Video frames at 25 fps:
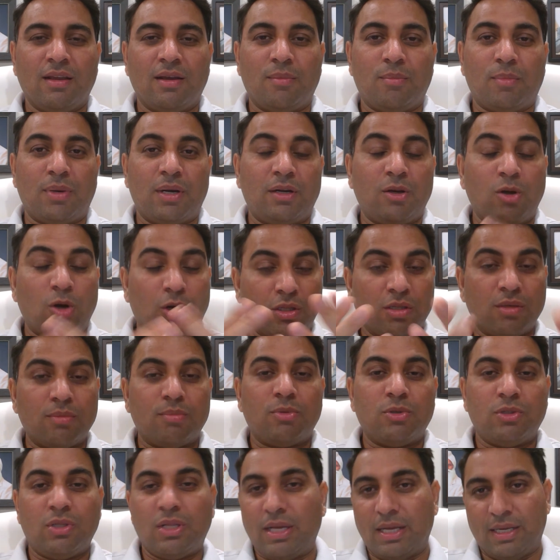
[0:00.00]
But Gautam
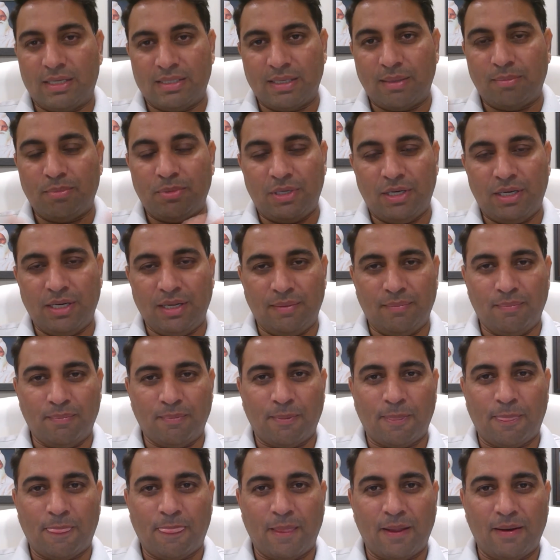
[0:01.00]
Buddha accepted him,
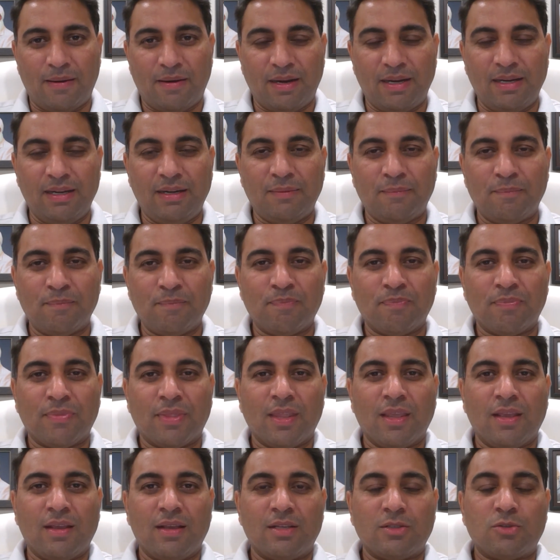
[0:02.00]
right?
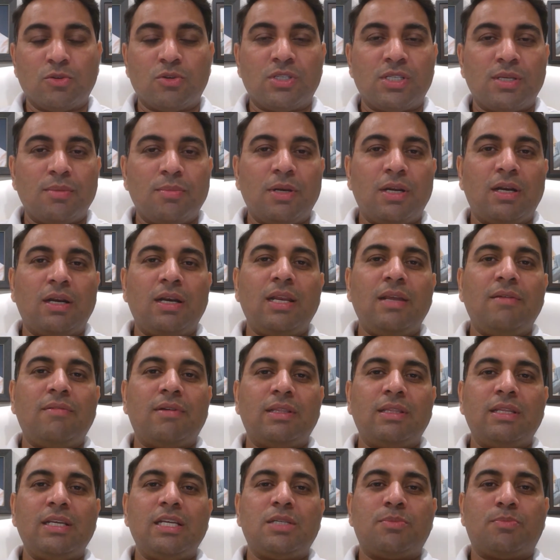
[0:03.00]
So similarly,
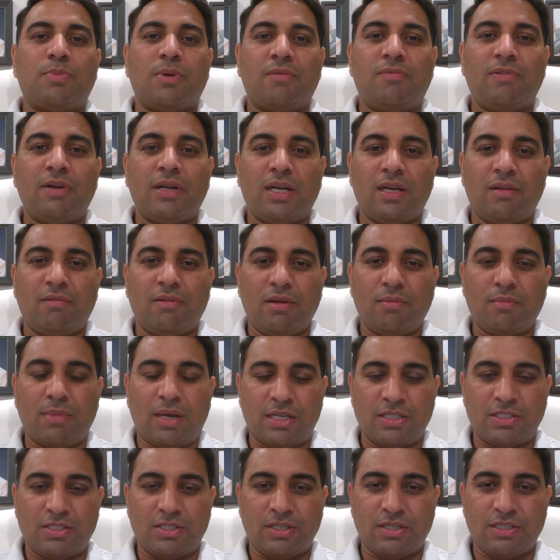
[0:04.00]
when these perfect living
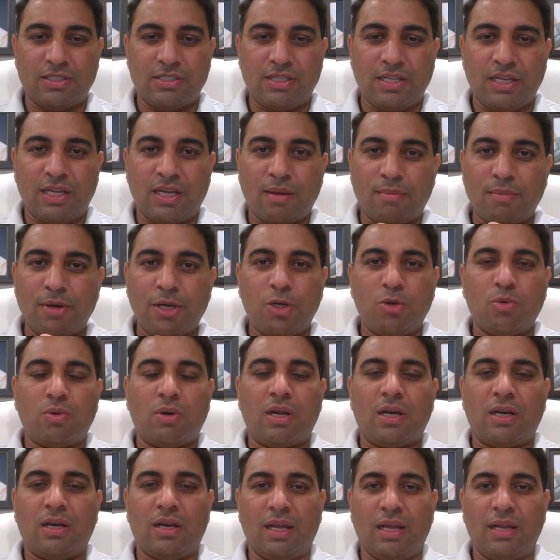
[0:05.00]
masters, they come into
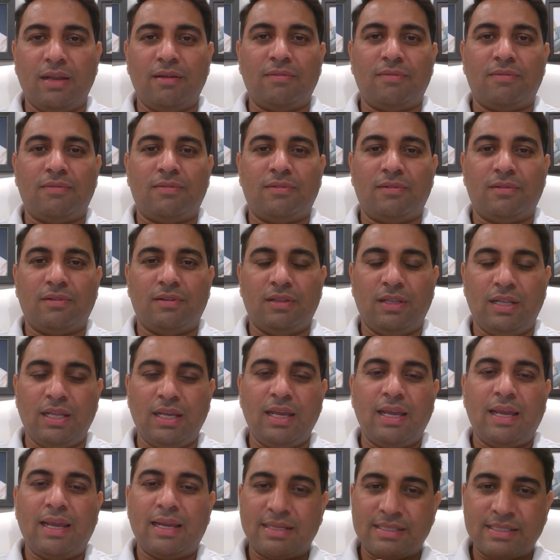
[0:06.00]
our life,
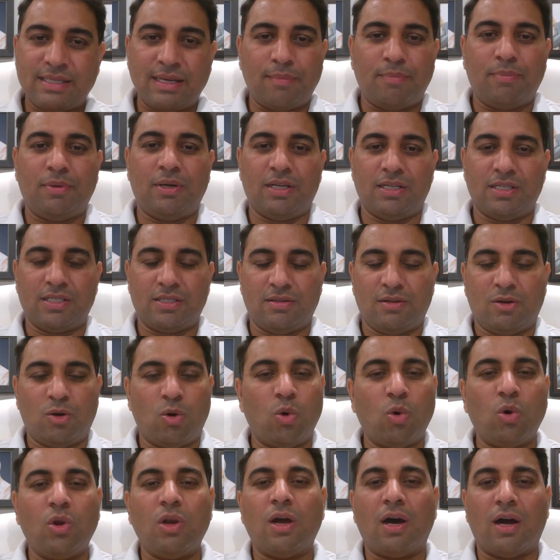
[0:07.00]
they accept us
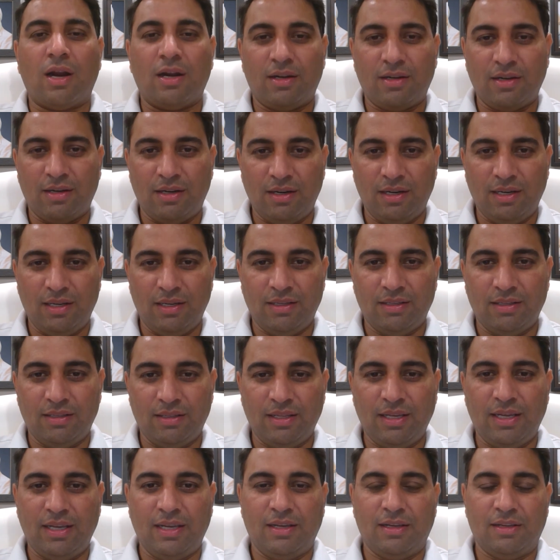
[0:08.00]
wholeheartedly.
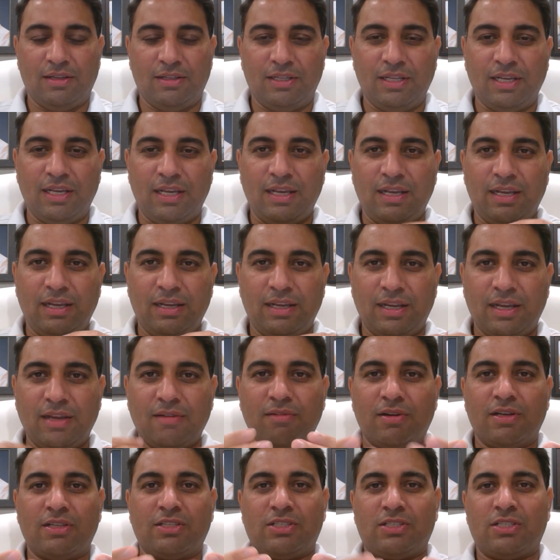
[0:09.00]
They give
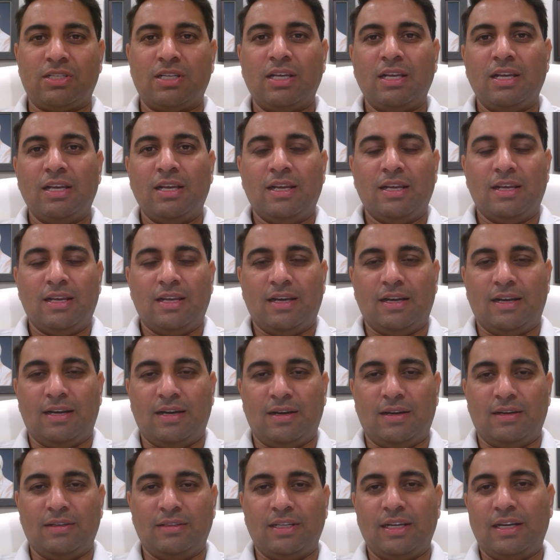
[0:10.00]
us
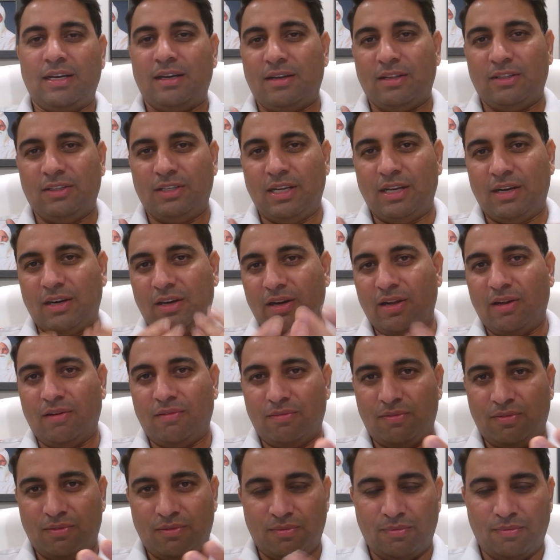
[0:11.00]
their
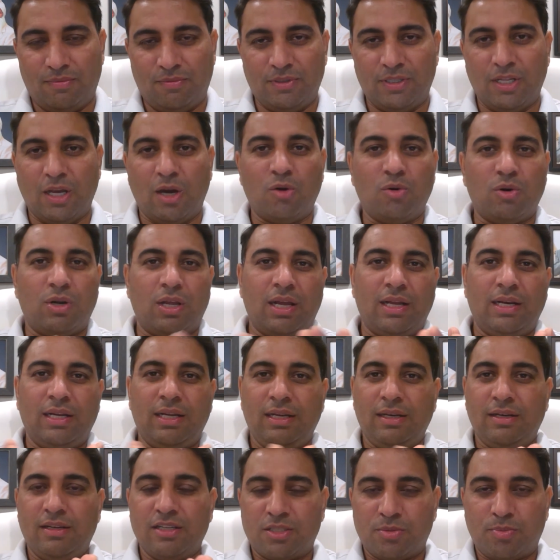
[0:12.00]
love without
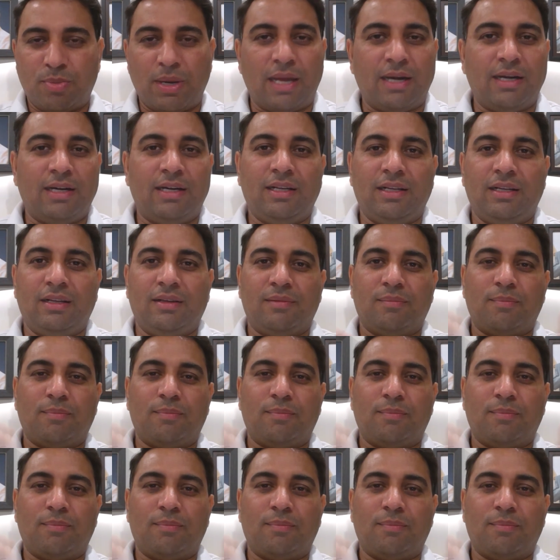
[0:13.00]
any disparity.